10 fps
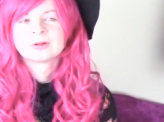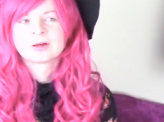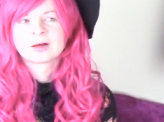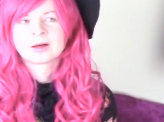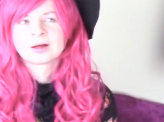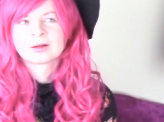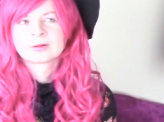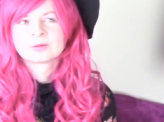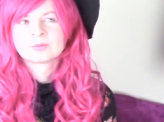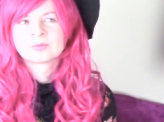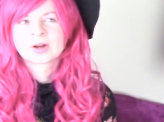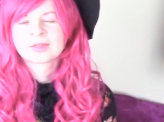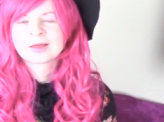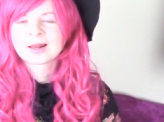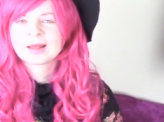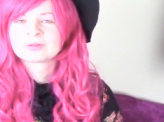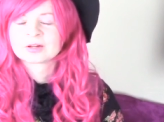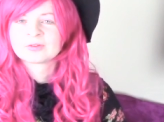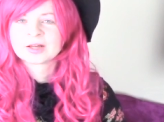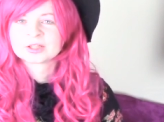But I think I'll have an
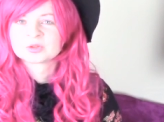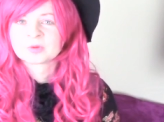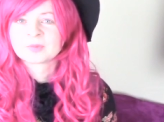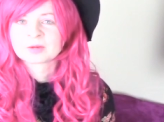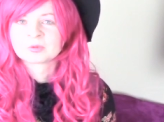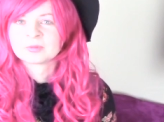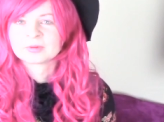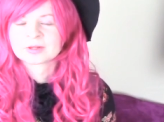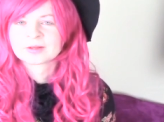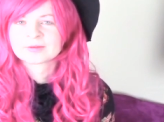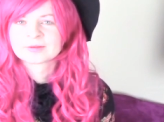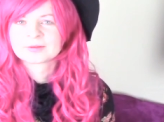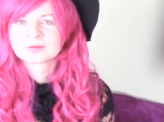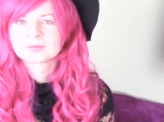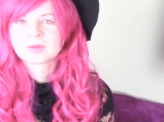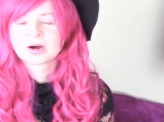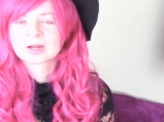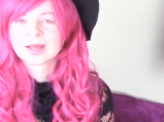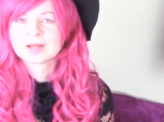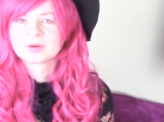advantage with Batwoman, because
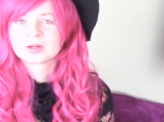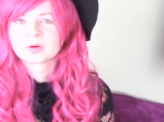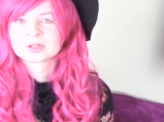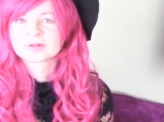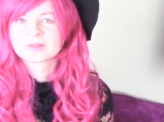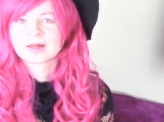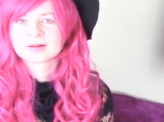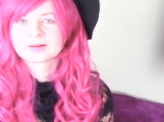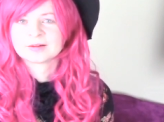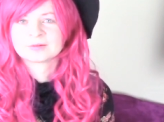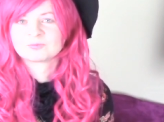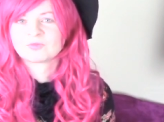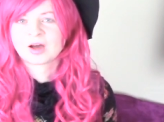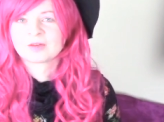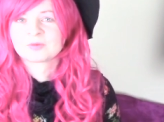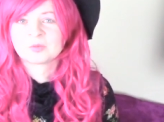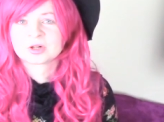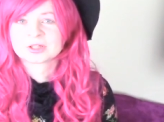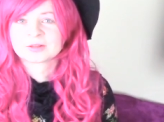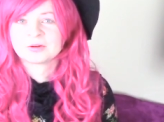hardly anybody watches that, and I've been
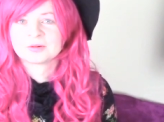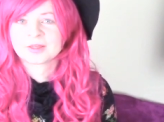watching the whole